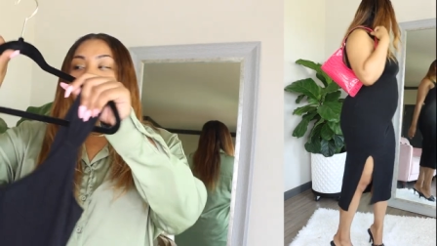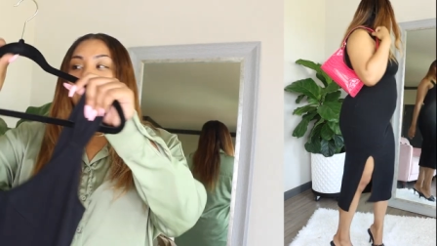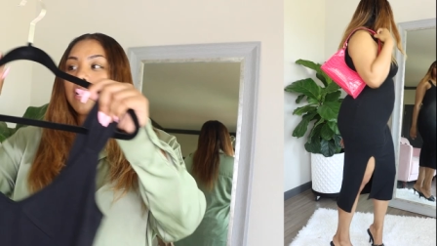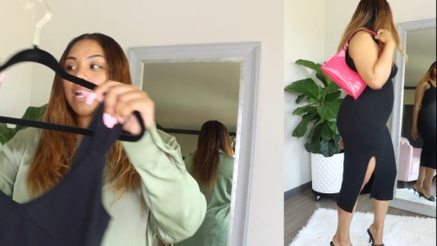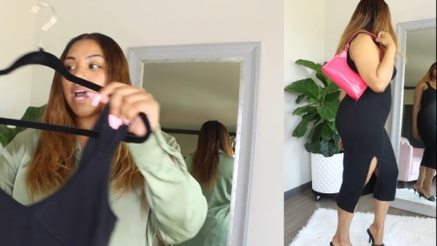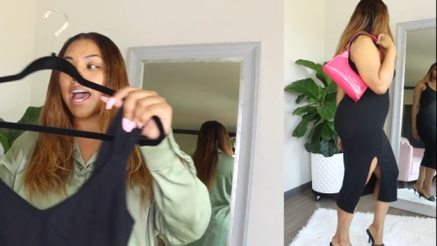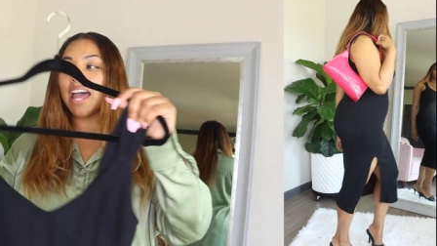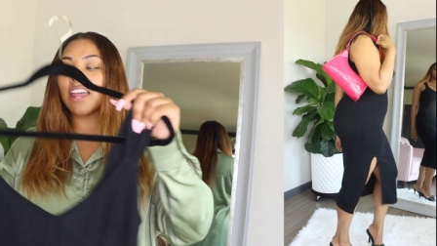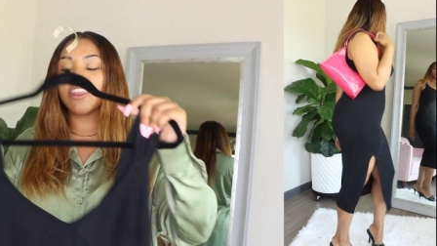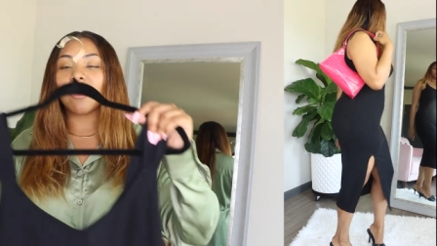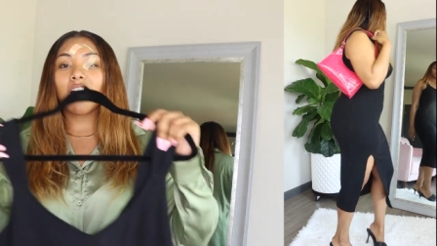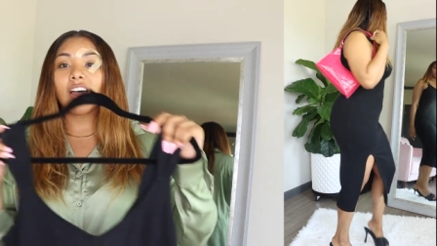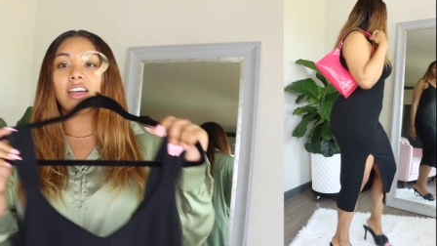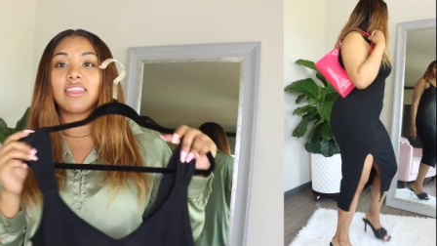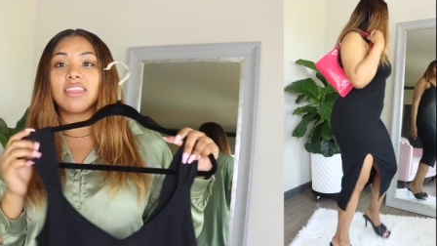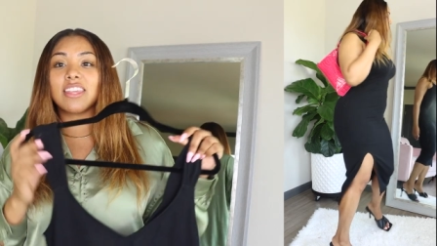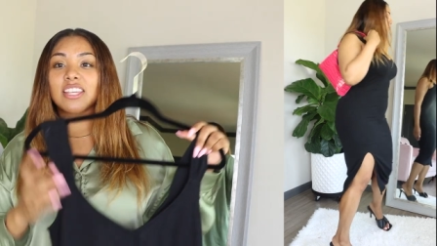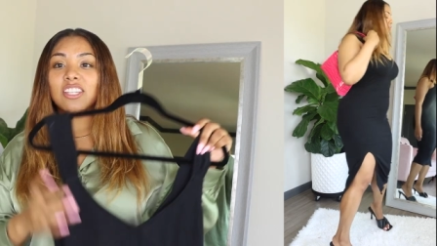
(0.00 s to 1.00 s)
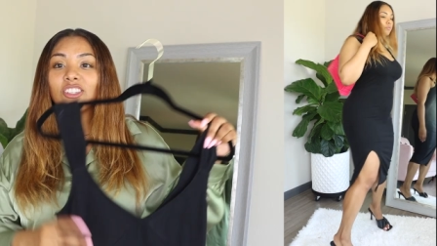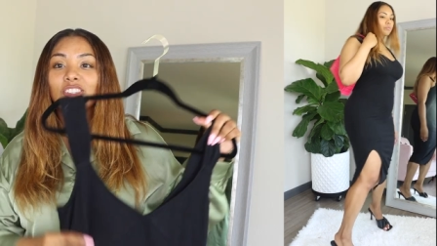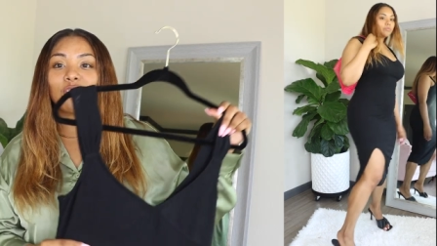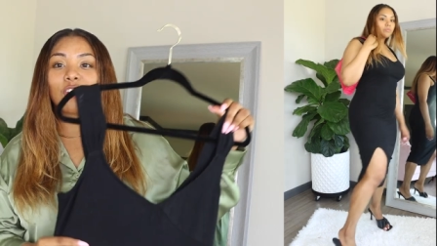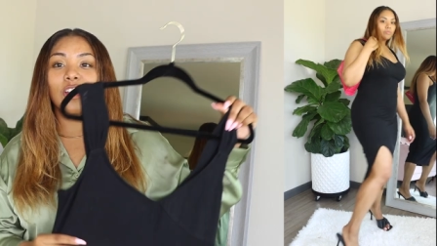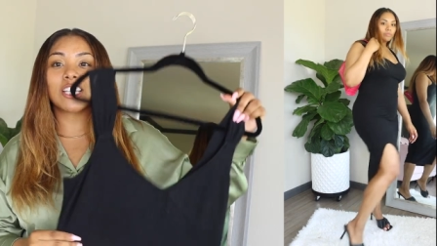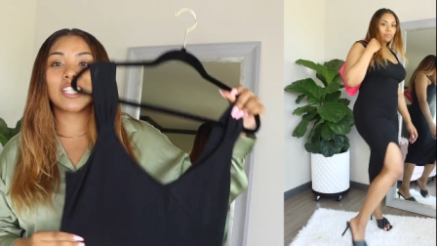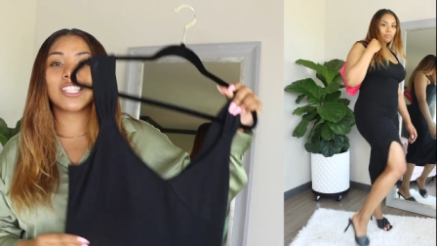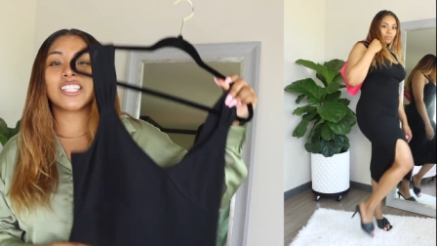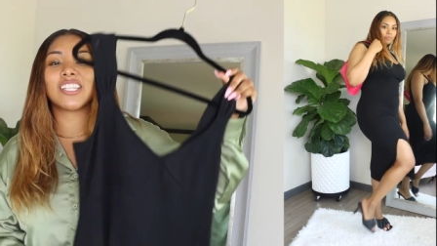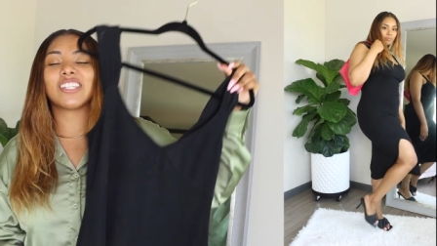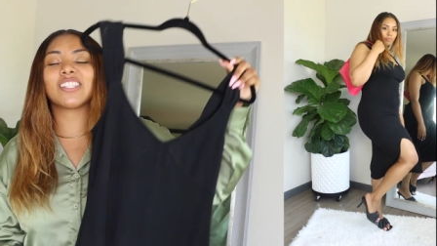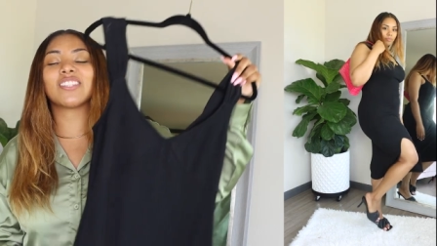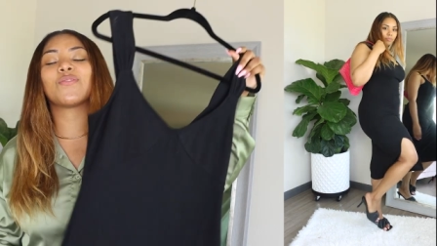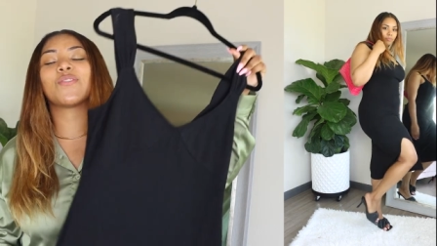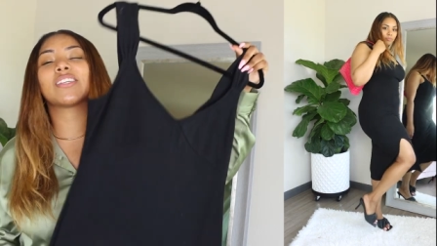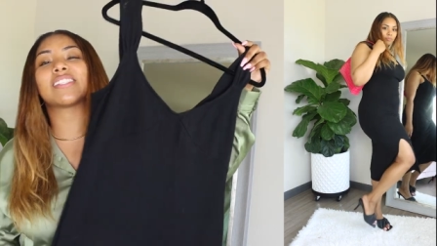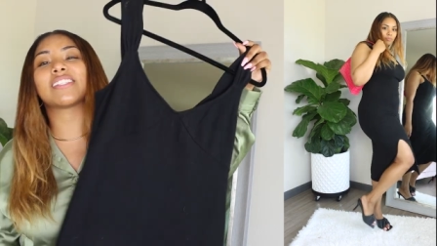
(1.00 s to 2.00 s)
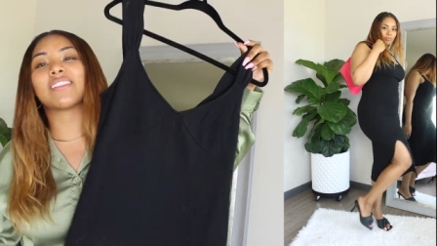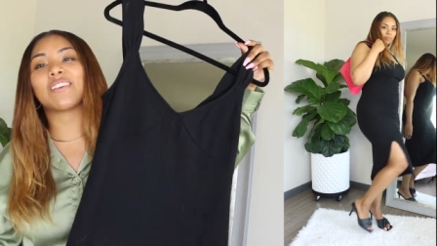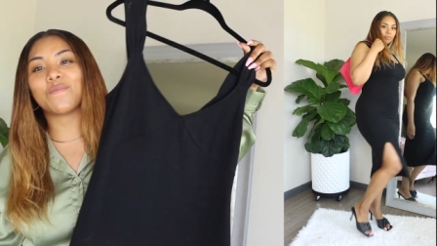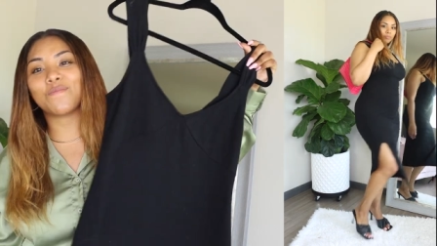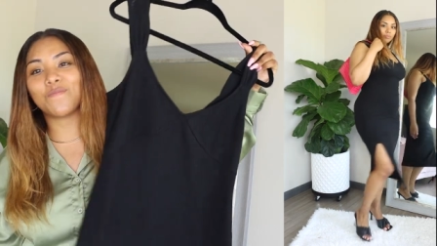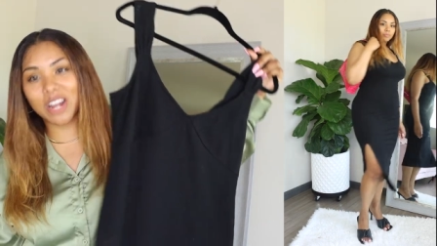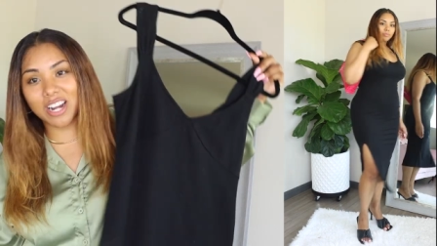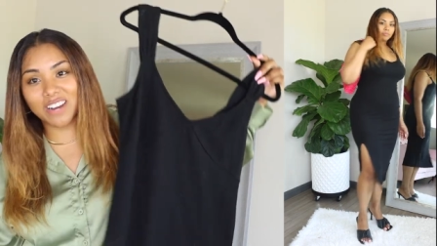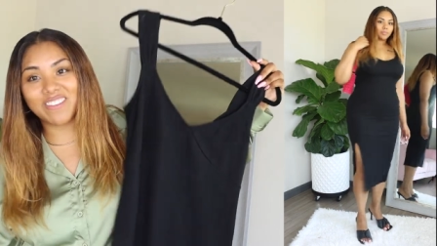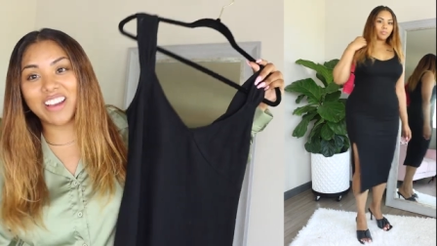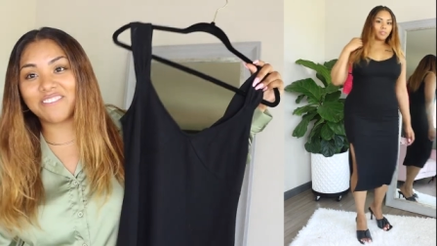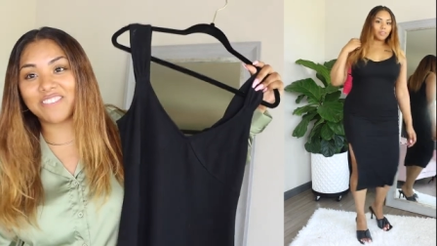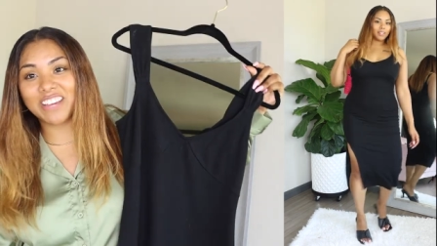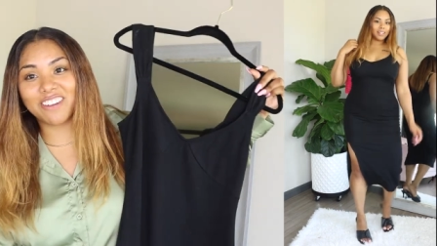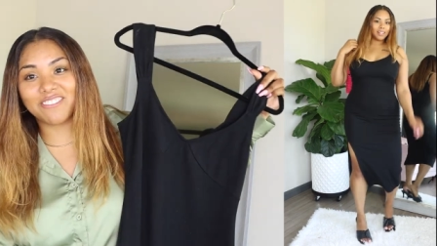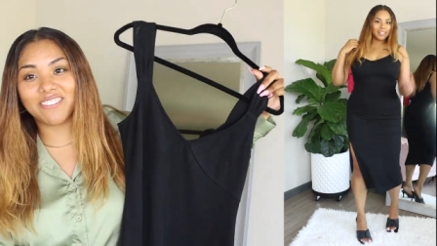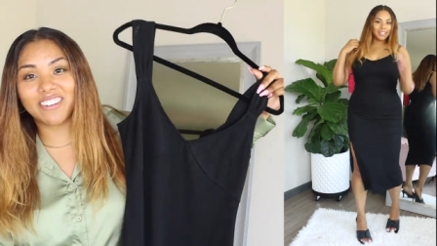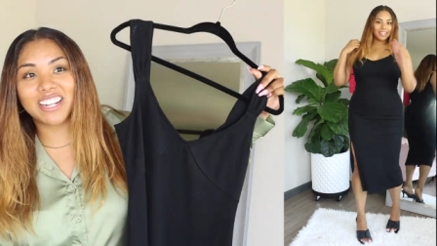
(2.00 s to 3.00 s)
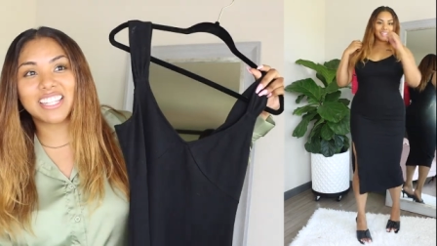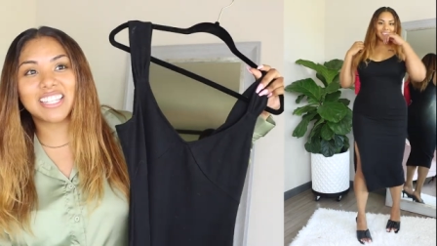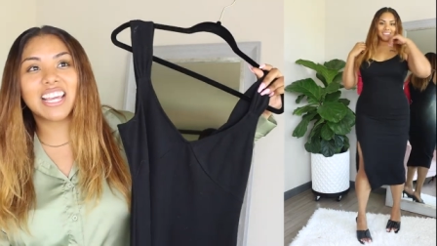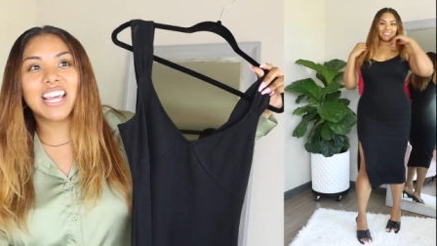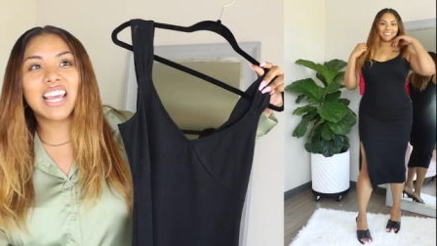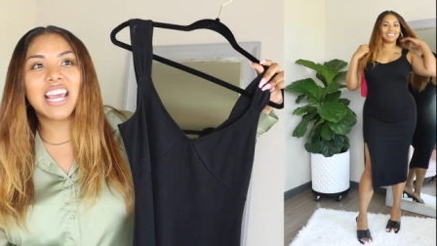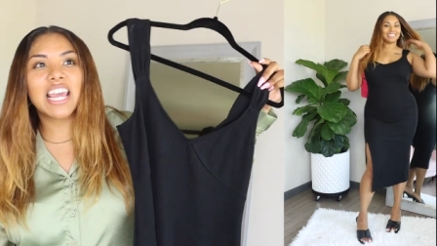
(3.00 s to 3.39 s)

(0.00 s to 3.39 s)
But I thought this dress just was one of my favorites.